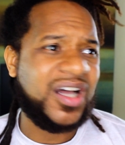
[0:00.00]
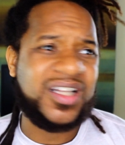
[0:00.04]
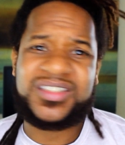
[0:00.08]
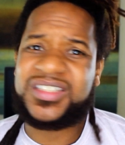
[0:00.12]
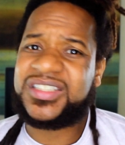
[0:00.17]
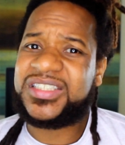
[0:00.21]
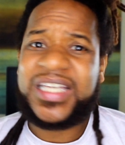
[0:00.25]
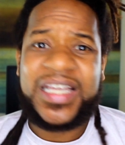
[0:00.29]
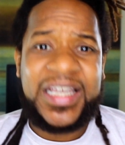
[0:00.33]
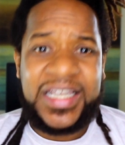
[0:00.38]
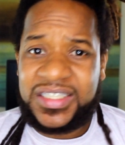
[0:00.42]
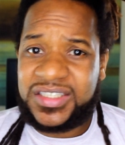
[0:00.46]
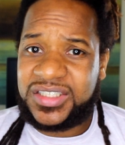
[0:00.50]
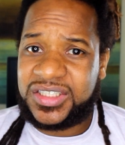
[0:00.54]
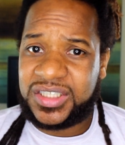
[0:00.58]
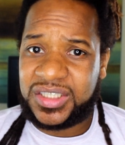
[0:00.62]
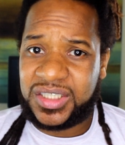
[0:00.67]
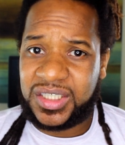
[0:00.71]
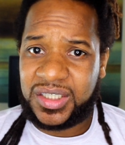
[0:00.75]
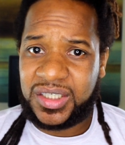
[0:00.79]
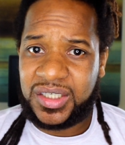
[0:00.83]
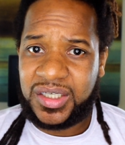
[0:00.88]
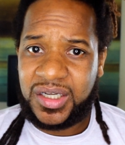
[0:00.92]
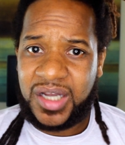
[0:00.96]
a
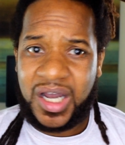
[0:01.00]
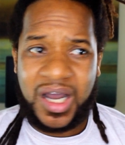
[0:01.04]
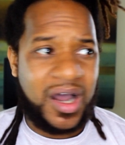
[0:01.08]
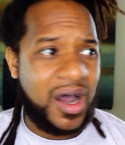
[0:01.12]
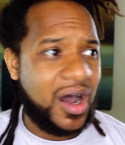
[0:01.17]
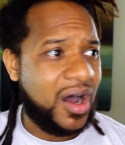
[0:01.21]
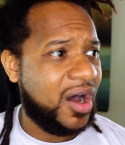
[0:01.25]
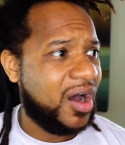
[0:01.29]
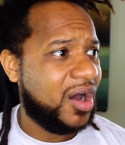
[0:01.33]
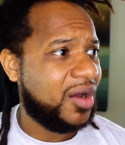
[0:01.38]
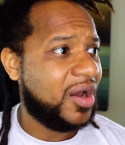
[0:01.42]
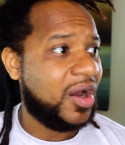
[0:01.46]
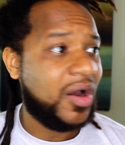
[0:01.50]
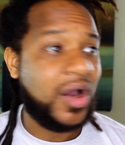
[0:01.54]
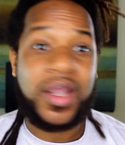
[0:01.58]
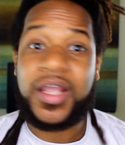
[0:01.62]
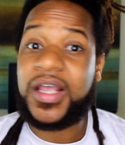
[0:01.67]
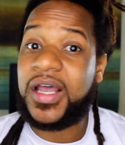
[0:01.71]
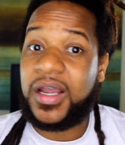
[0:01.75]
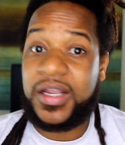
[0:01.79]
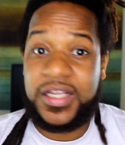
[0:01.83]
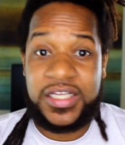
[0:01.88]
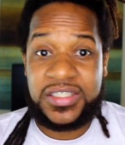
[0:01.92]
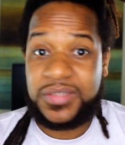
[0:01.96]
teacher,
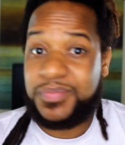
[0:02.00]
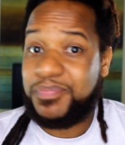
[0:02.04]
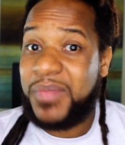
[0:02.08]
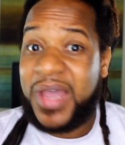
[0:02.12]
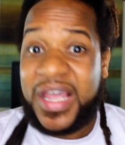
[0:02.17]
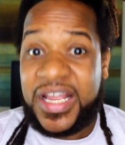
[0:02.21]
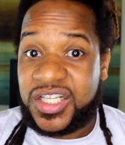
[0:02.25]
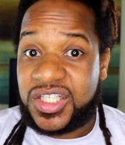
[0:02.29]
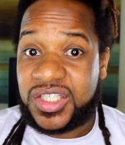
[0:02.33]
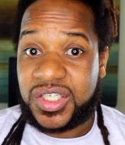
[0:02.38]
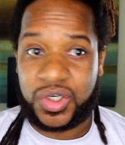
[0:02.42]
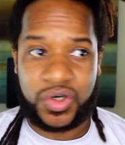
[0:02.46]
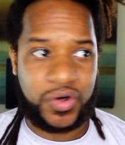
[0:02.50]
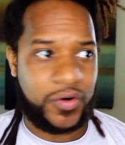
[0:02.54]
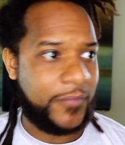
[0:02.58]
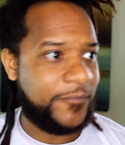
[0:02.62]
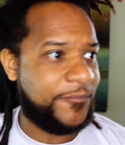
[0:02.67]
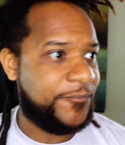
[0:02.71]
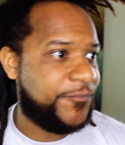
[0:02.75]
his mentor,